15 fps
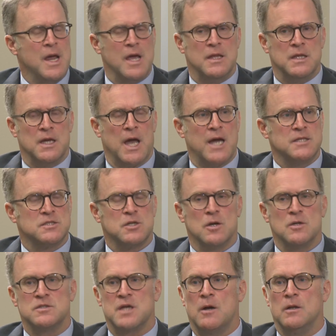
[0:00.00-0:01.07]
And the guy
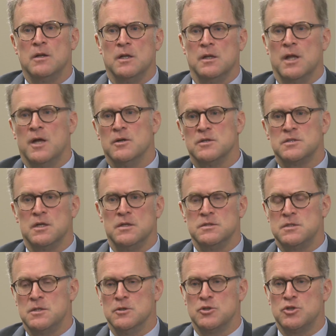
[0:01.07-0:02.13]
starts out in the letter saying,
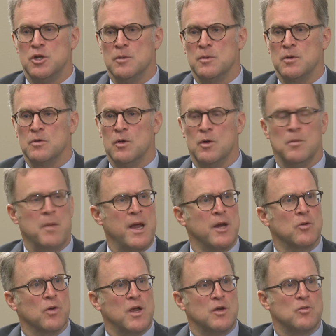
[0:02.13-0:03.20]
"Dear Chairman Cronin, my
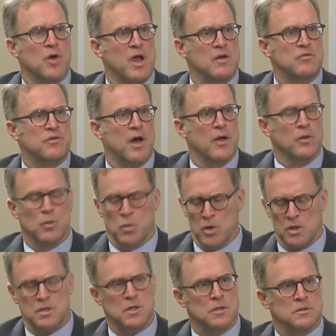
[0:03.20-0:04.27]
great-grandfather
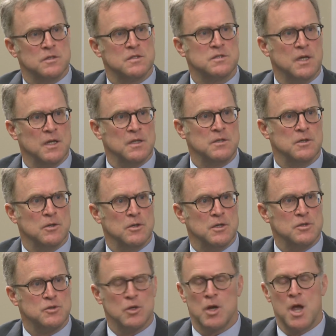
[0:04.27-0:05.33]
worked here at the sanitary
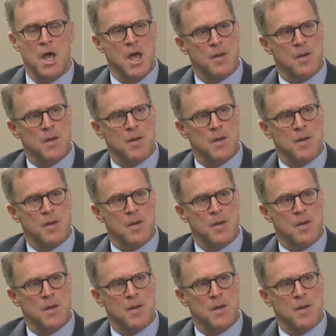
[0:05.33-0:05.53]
district.